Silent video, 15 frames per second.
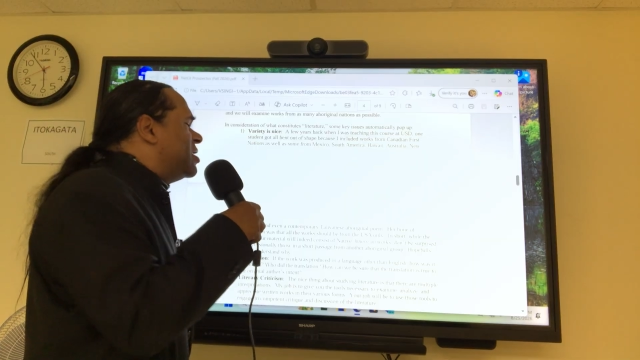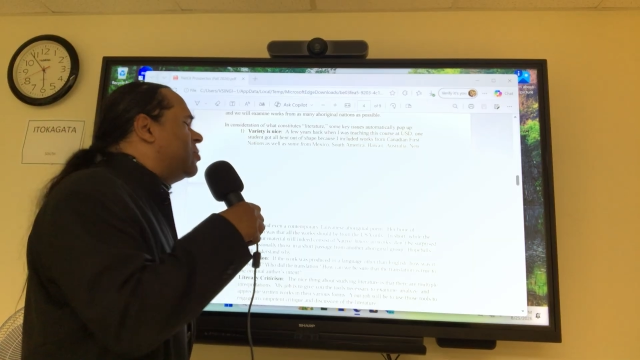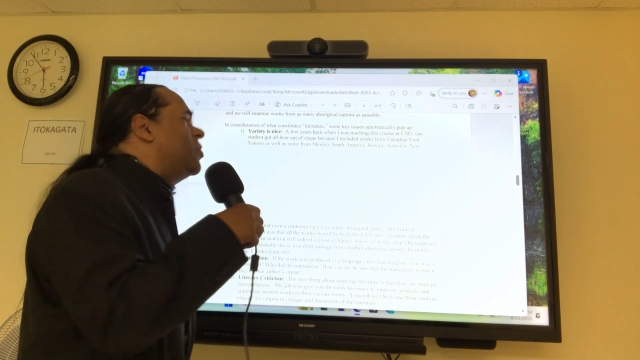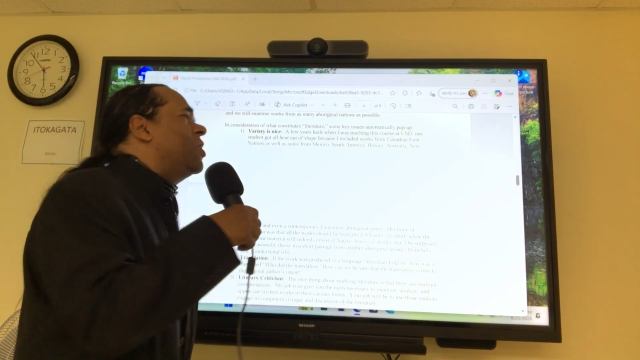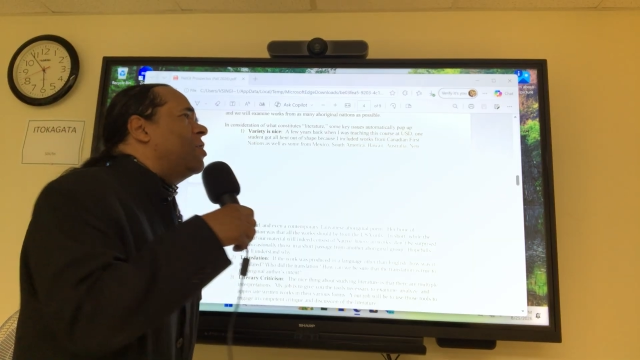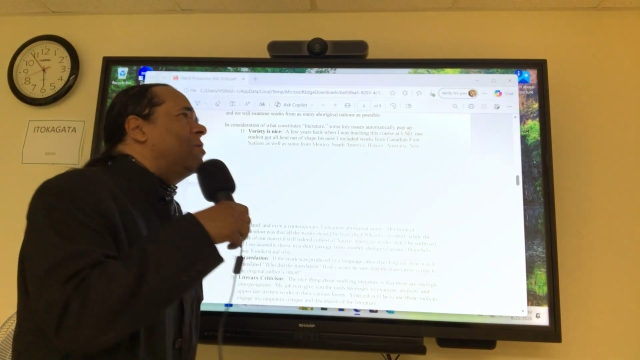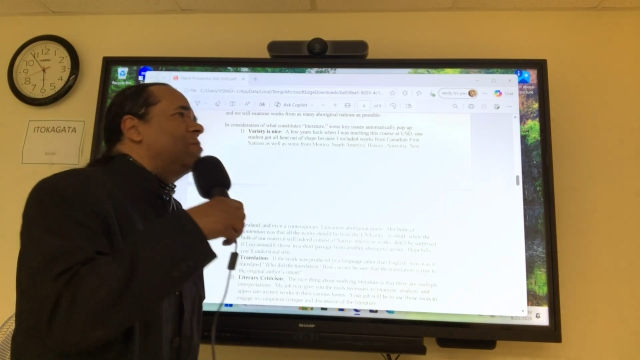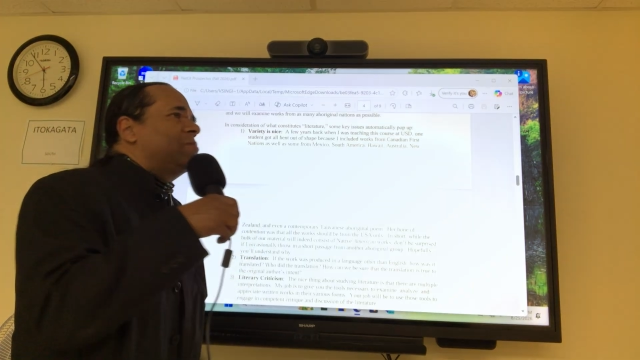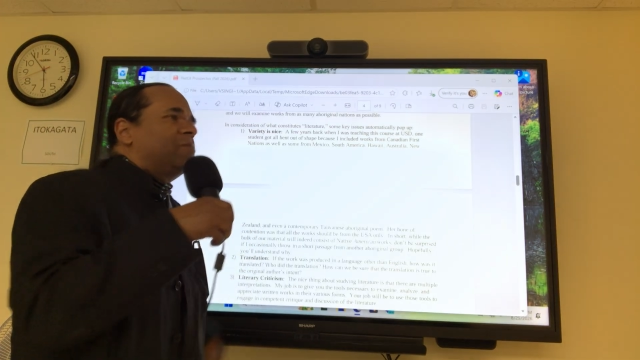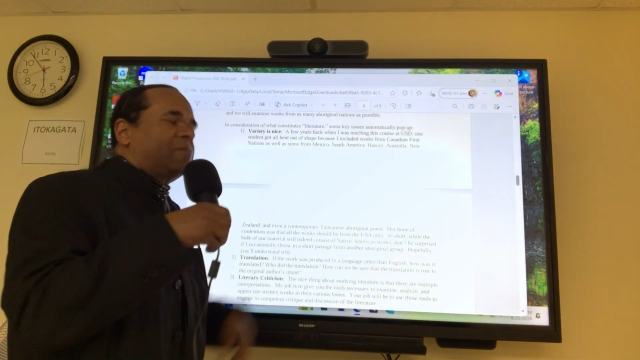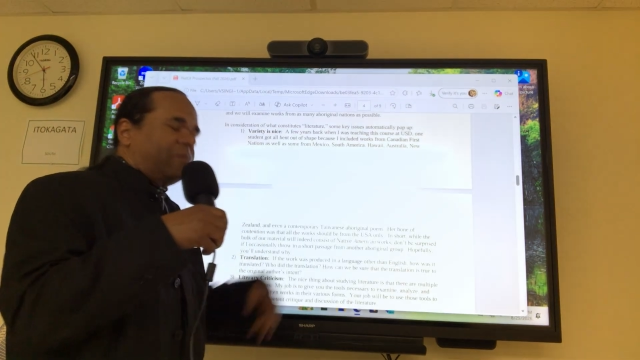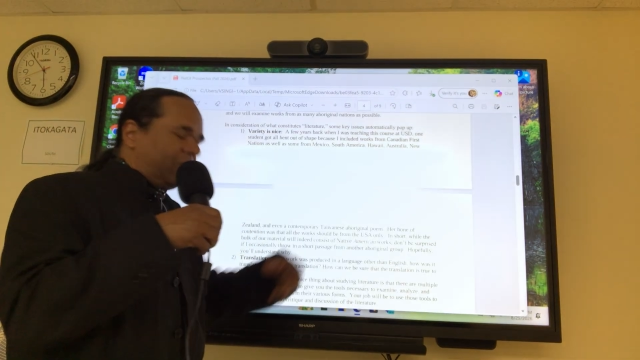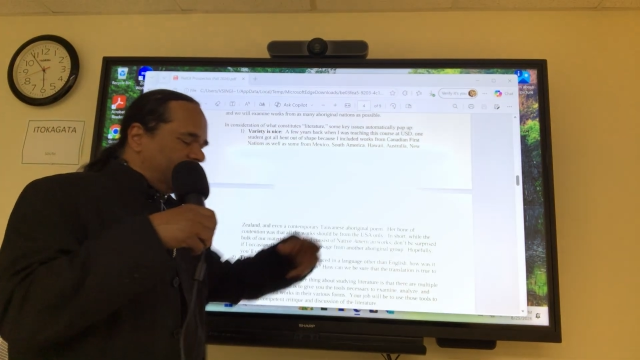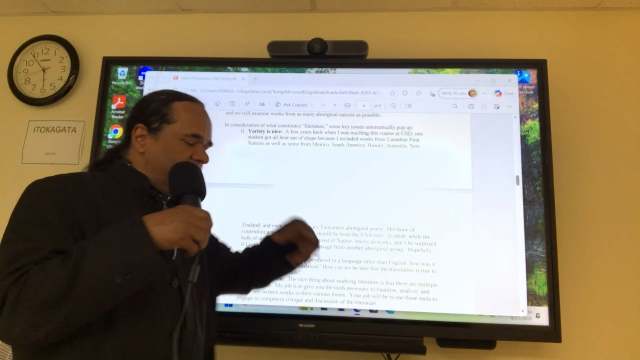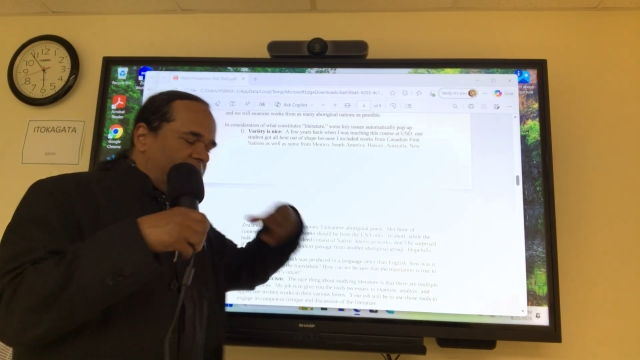where
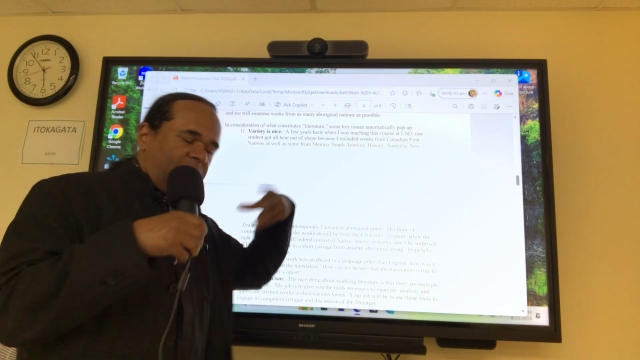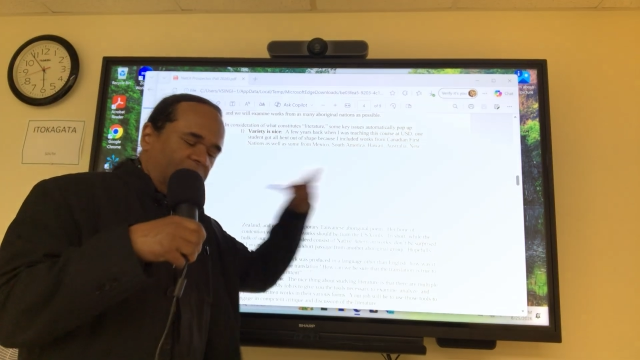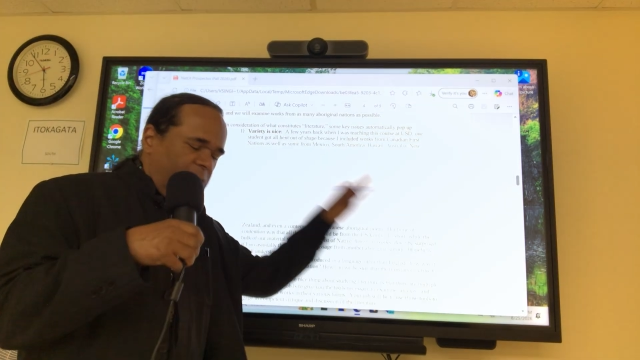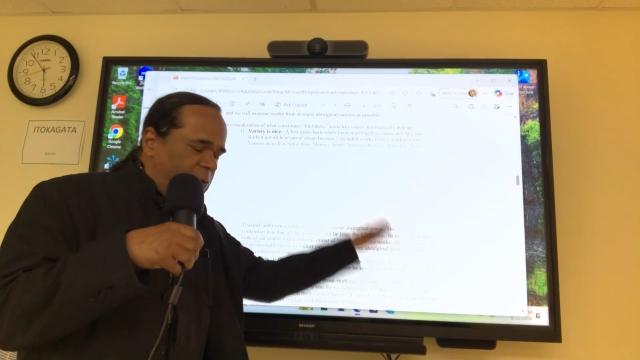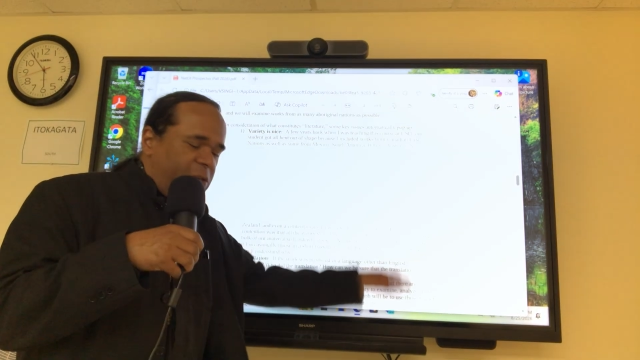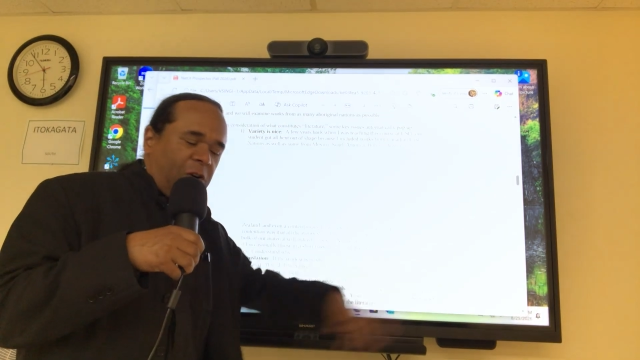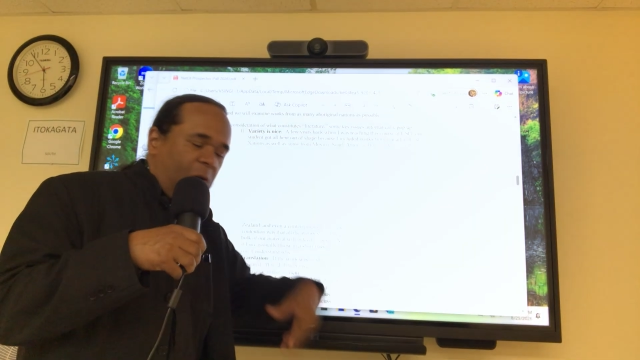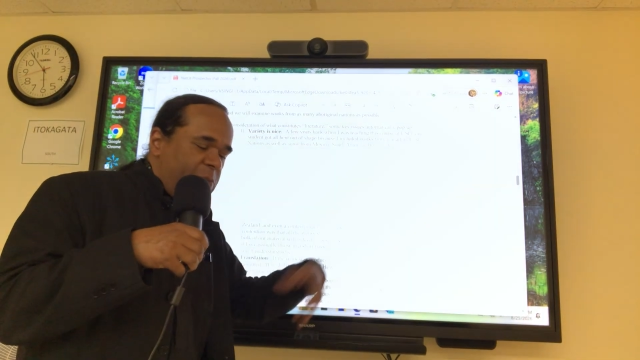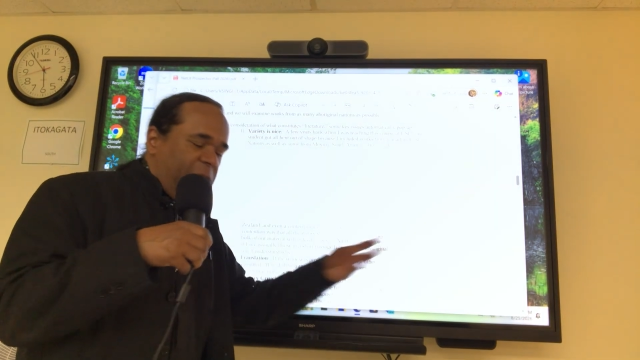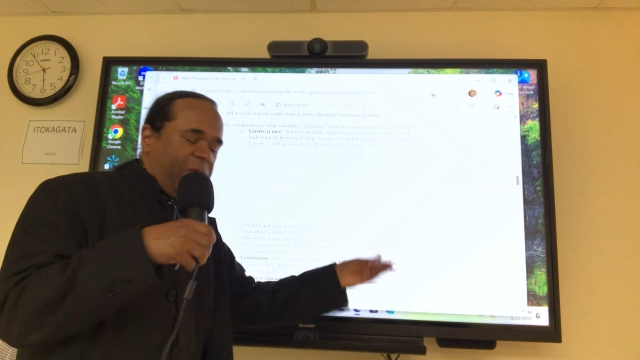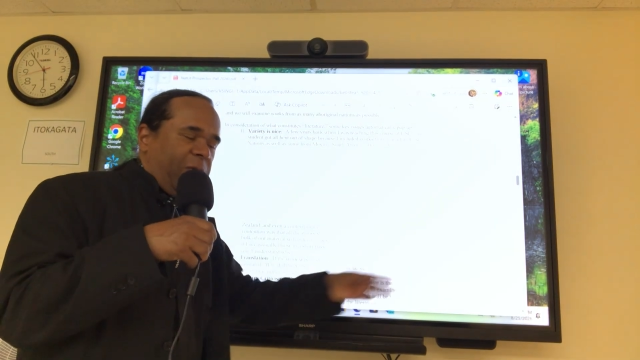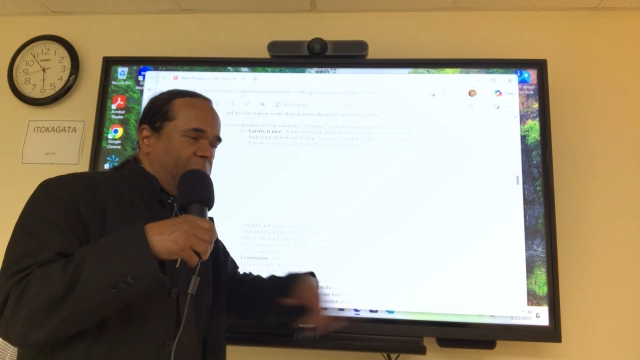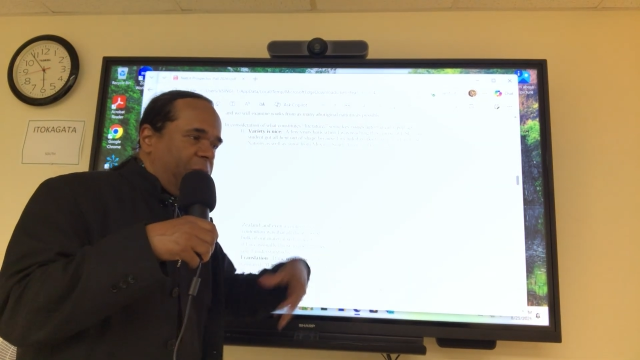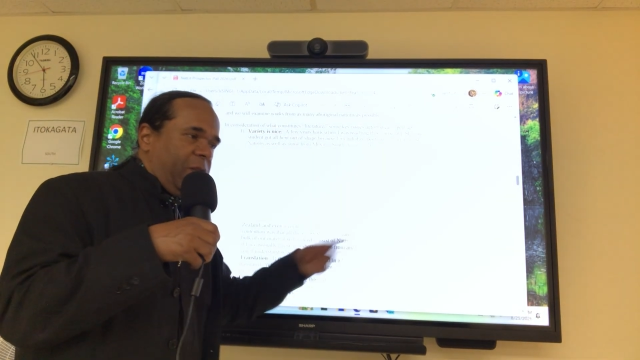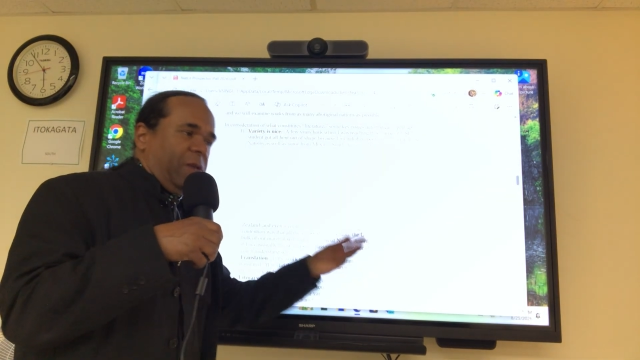we go
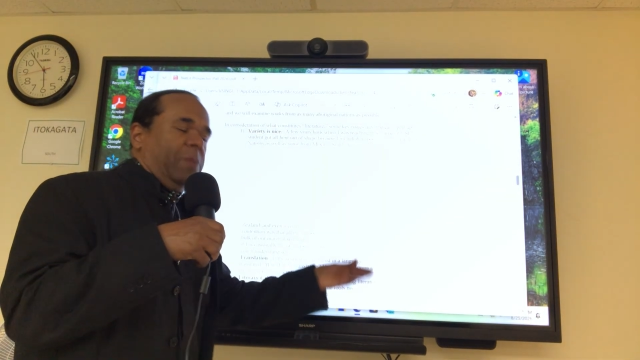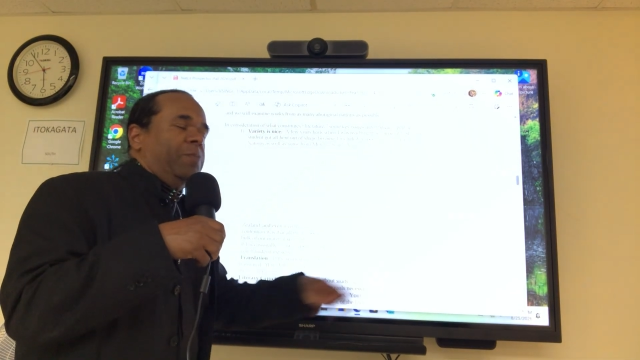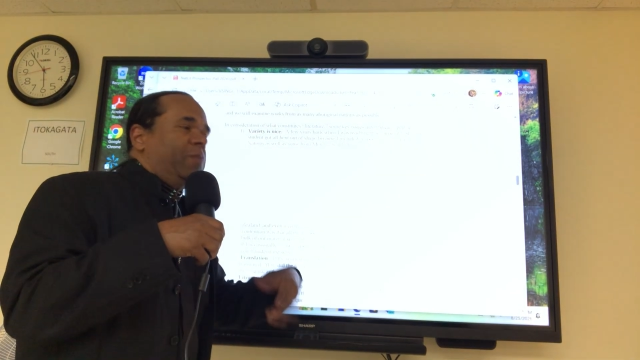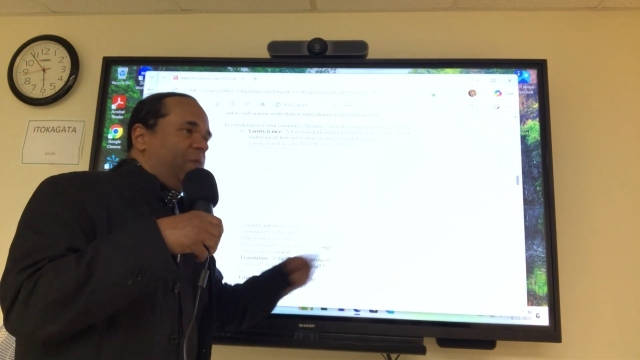before the